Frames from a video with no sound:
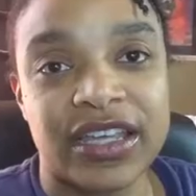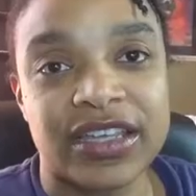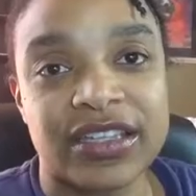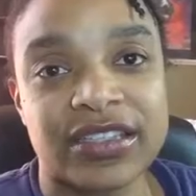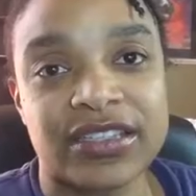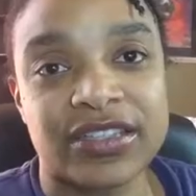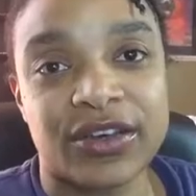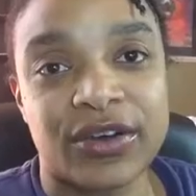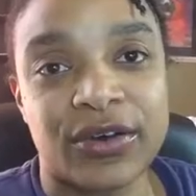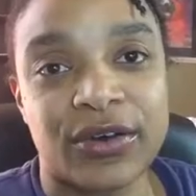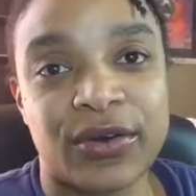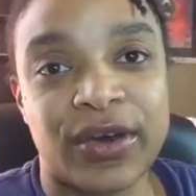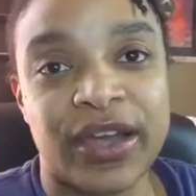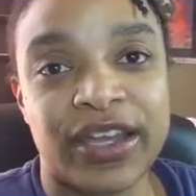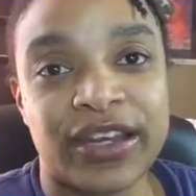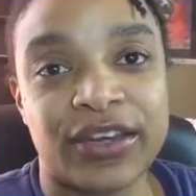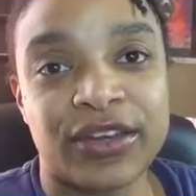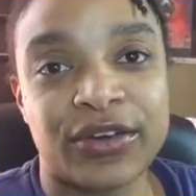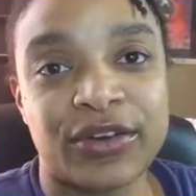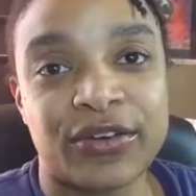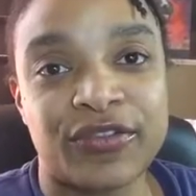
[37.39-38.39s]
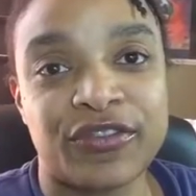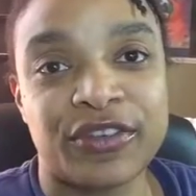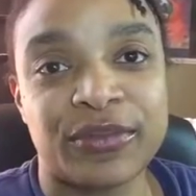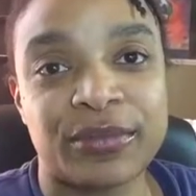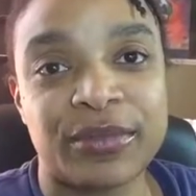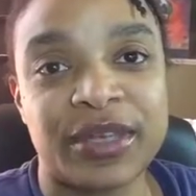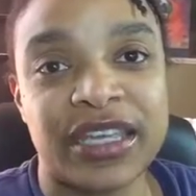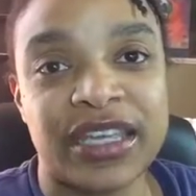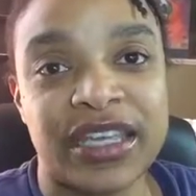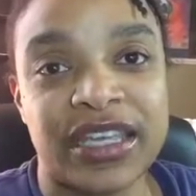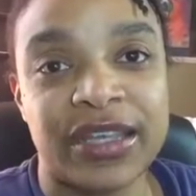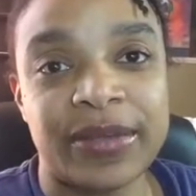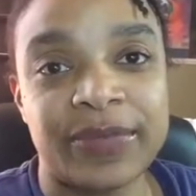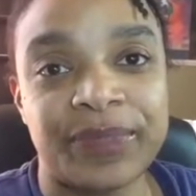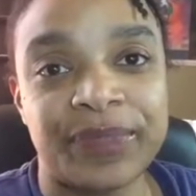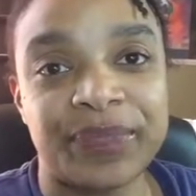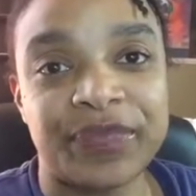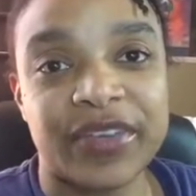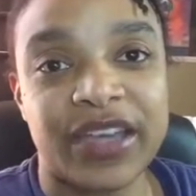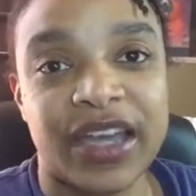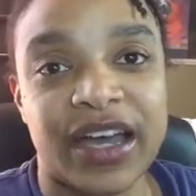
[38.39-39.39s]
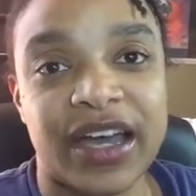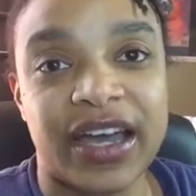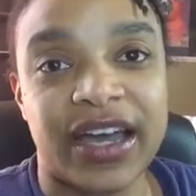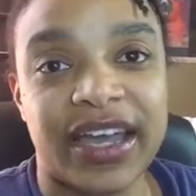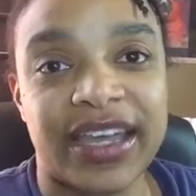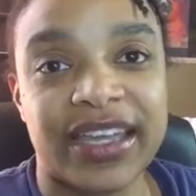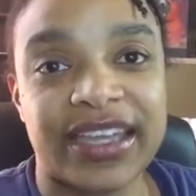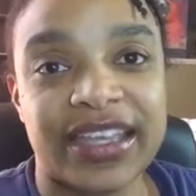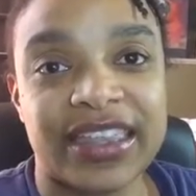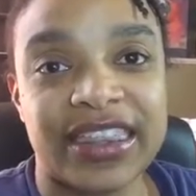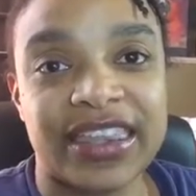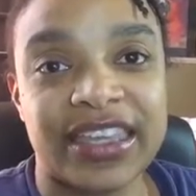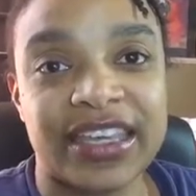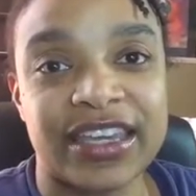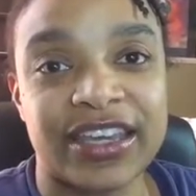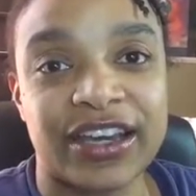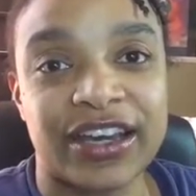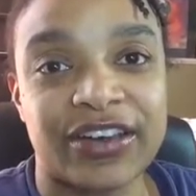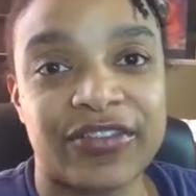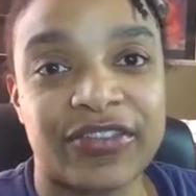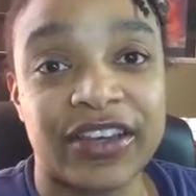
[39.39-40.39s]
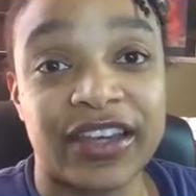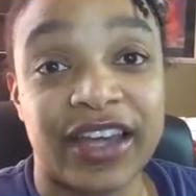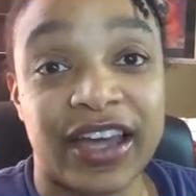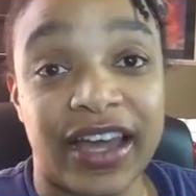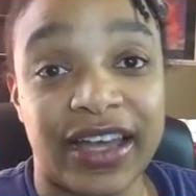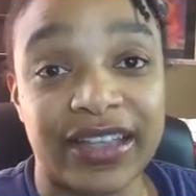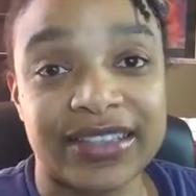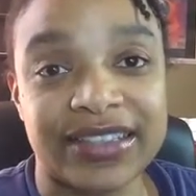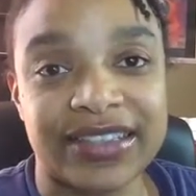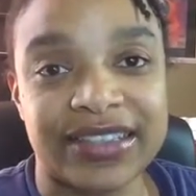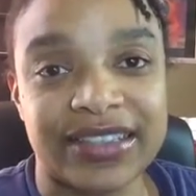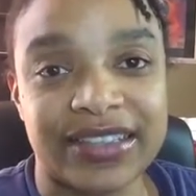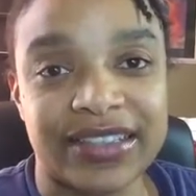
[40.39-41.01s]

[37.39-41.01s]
So I know for me, I can think of a lot.